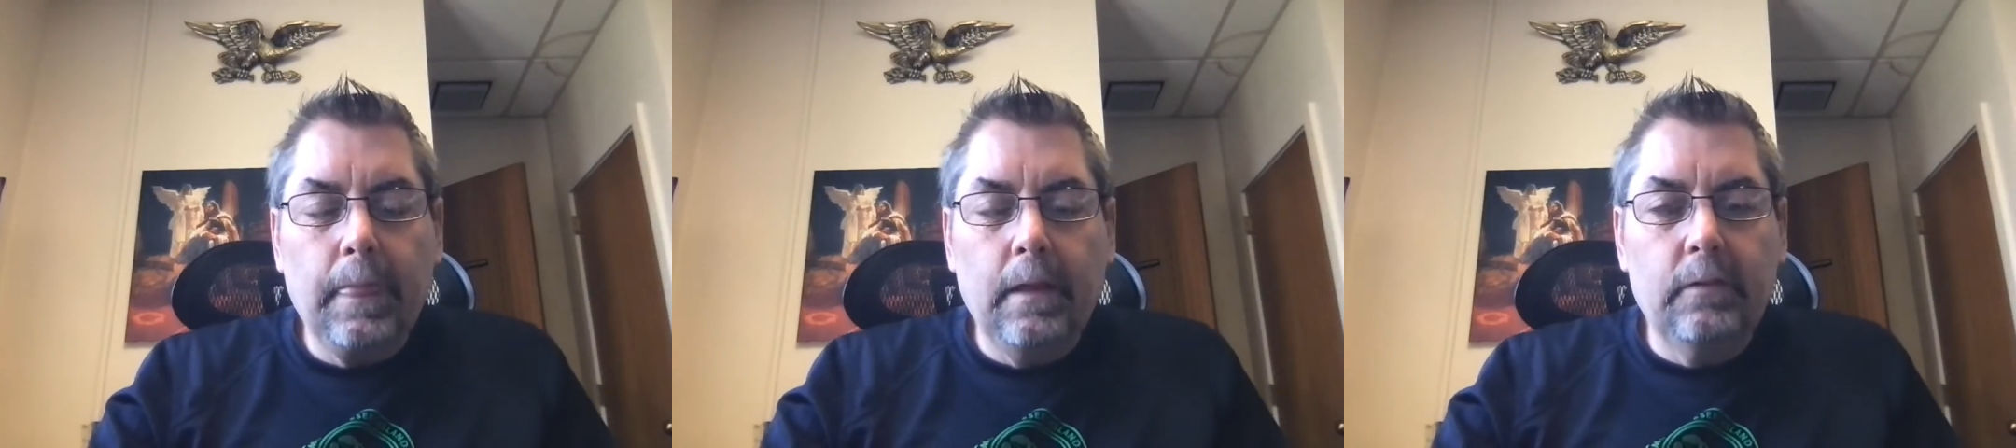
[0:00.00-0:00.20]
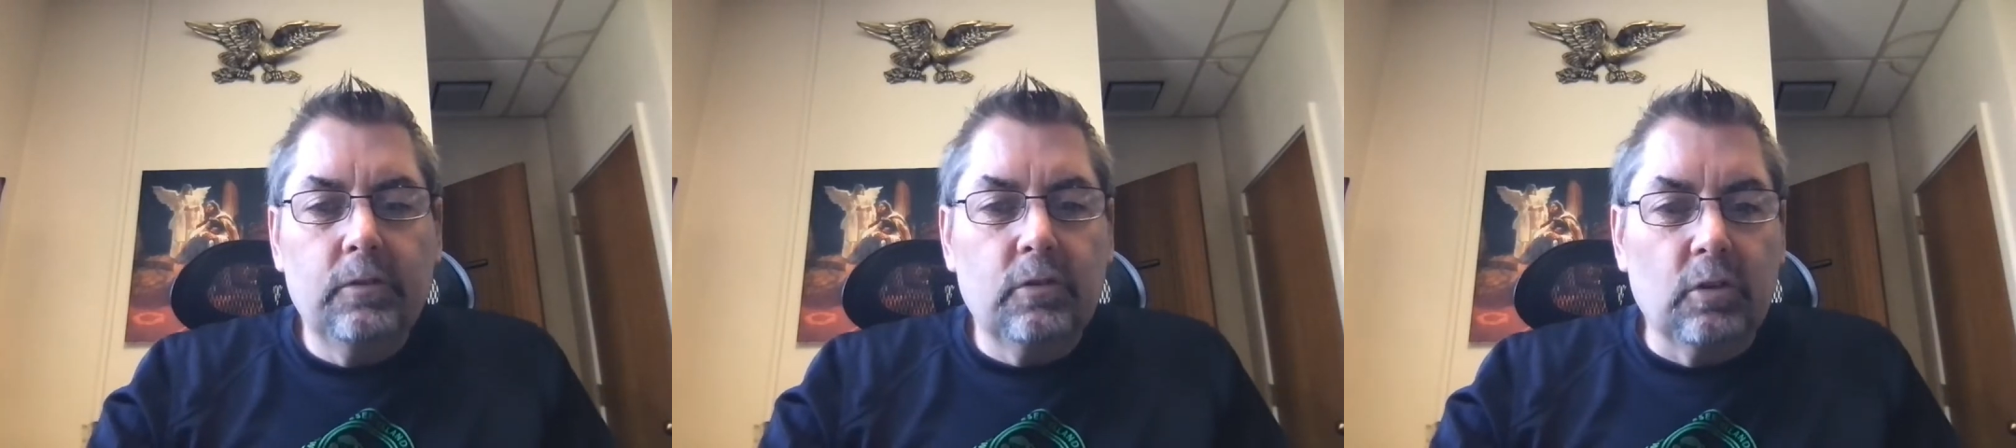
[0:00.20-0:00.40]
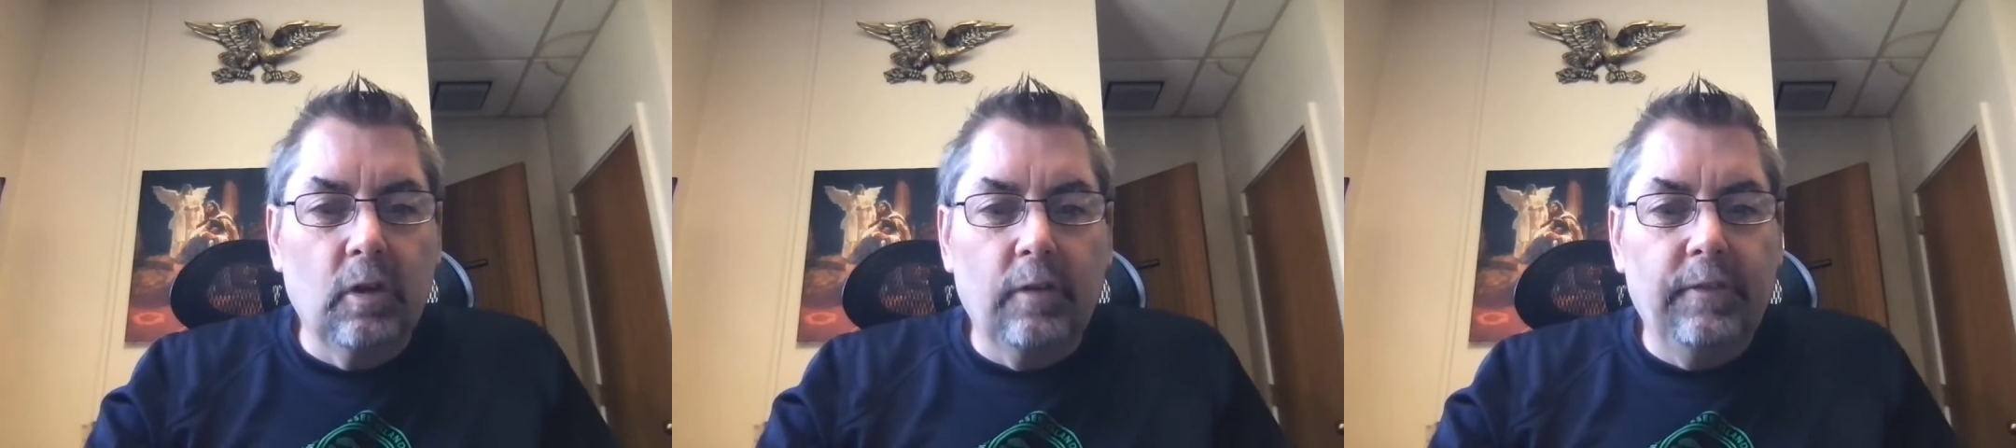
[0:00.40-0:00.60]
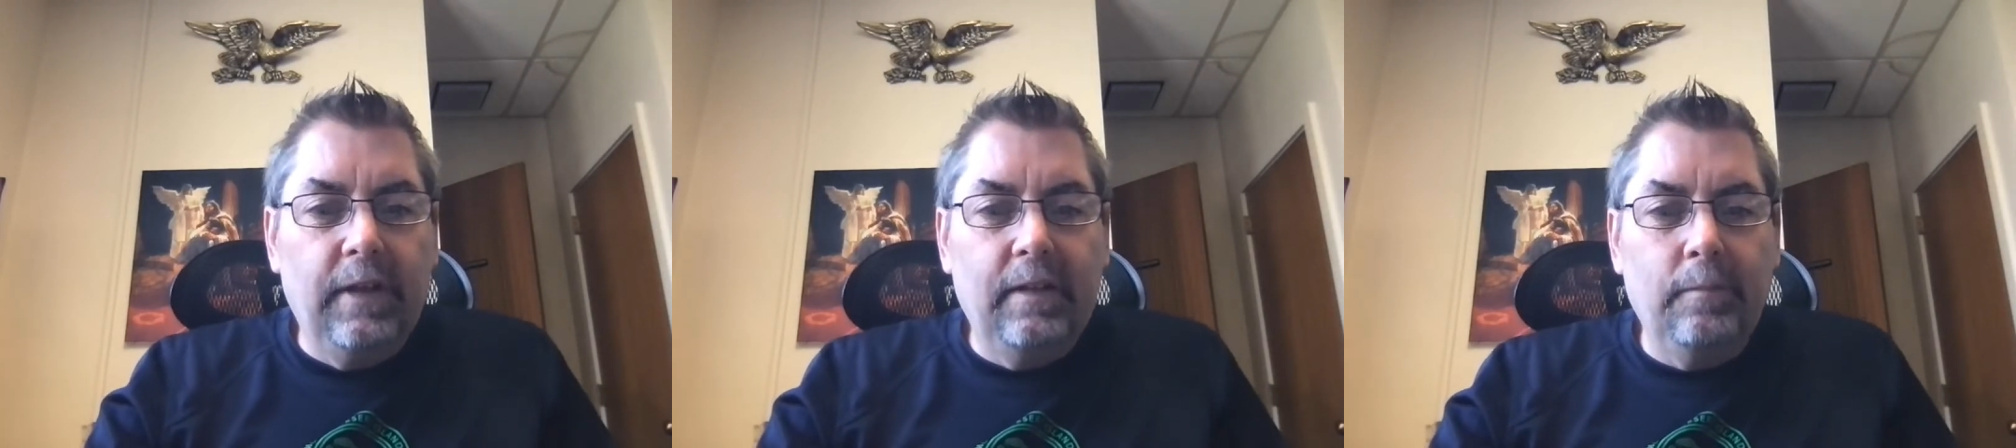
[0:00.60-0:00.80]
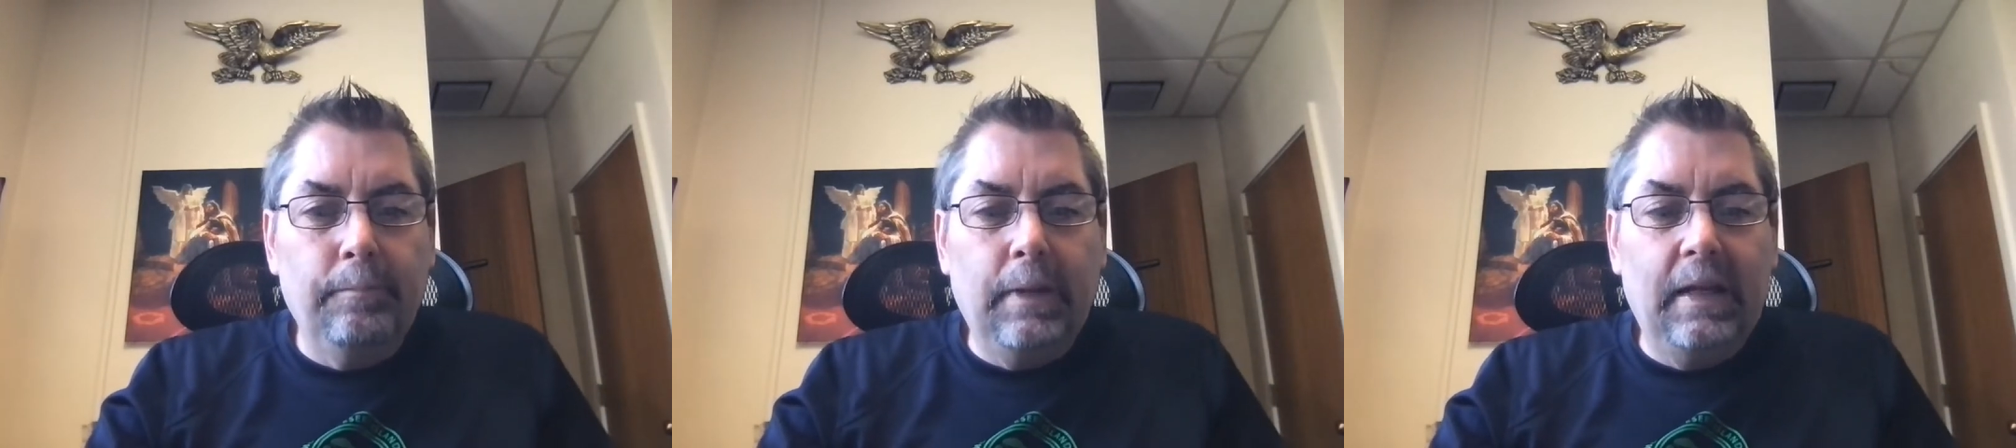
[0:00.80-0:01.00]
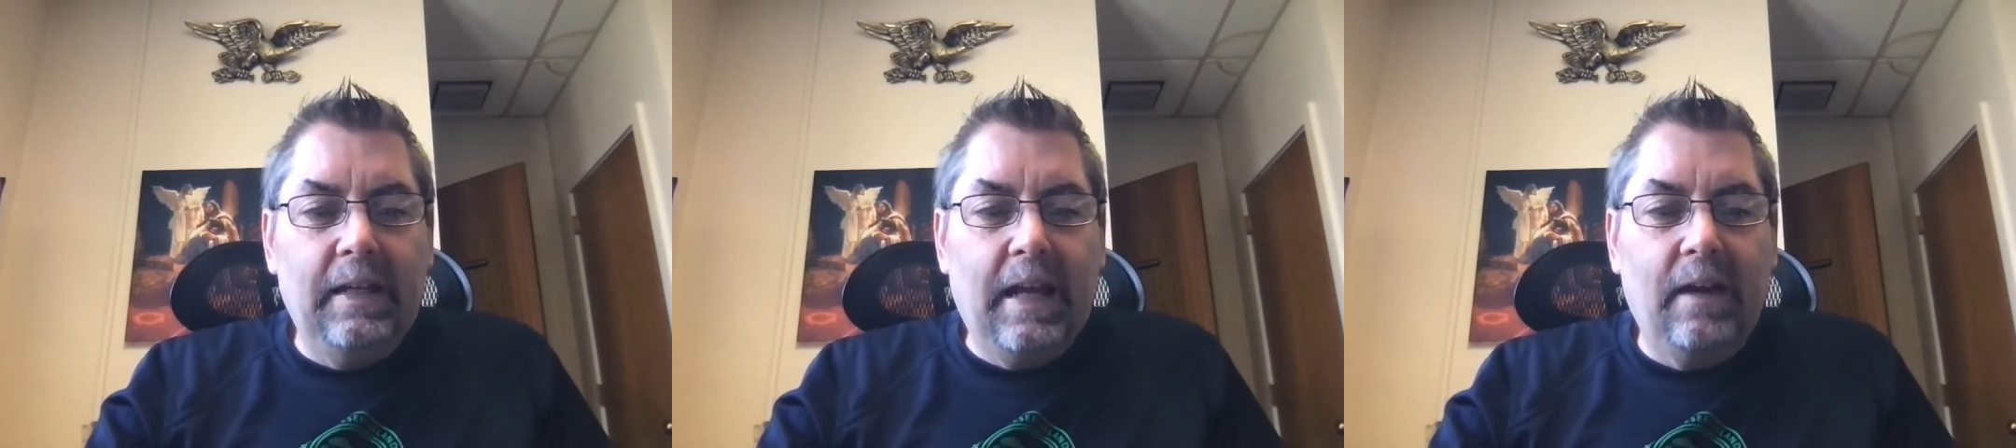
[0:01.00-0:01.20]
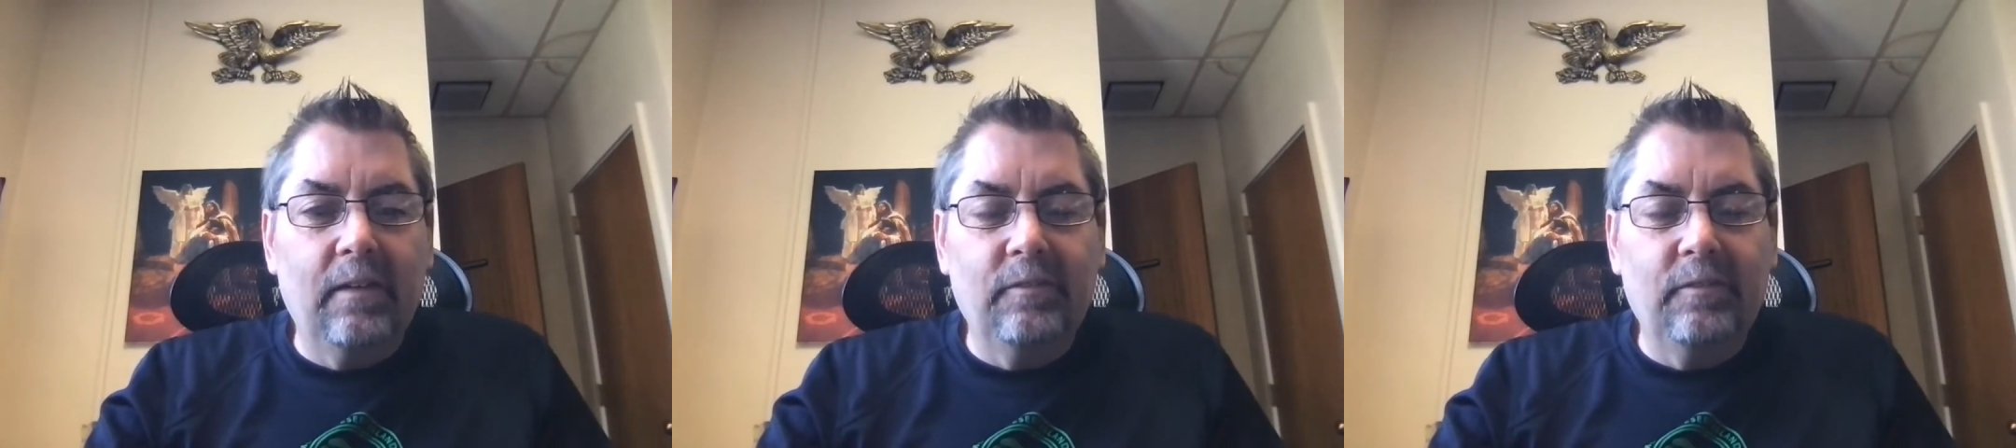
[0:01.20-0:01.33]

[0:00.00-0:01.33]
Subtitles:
serving and being out